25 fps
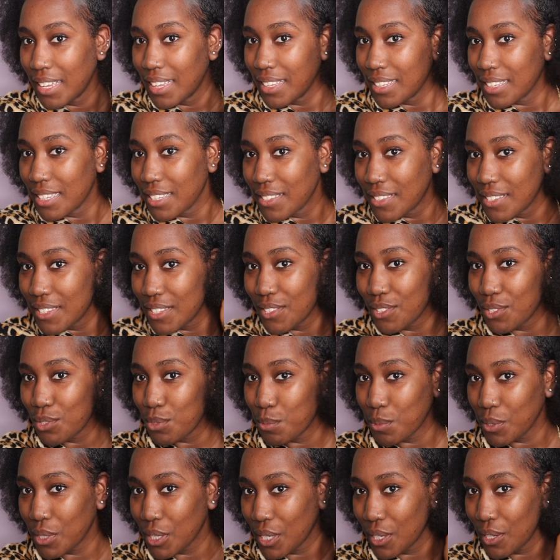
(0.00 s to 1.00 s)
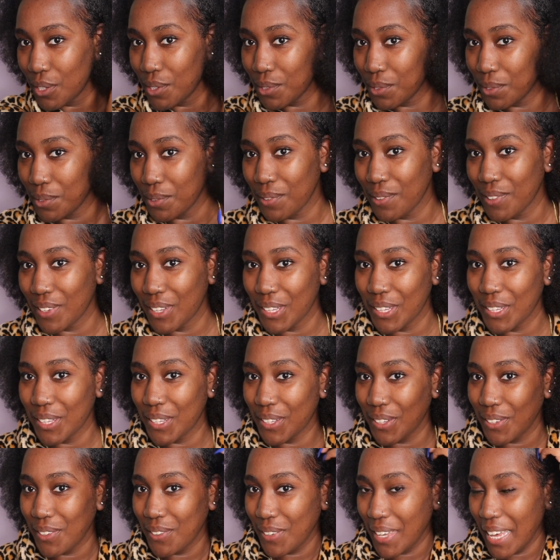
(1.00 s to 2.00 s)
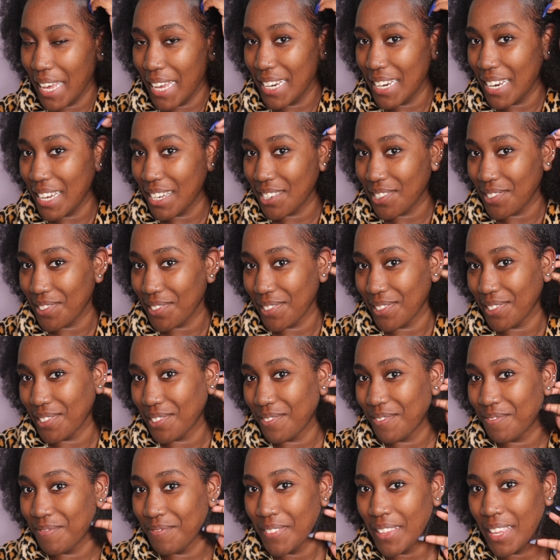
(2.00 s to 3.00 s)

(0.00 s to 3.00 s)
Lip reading: This is super cute. Okay, natural.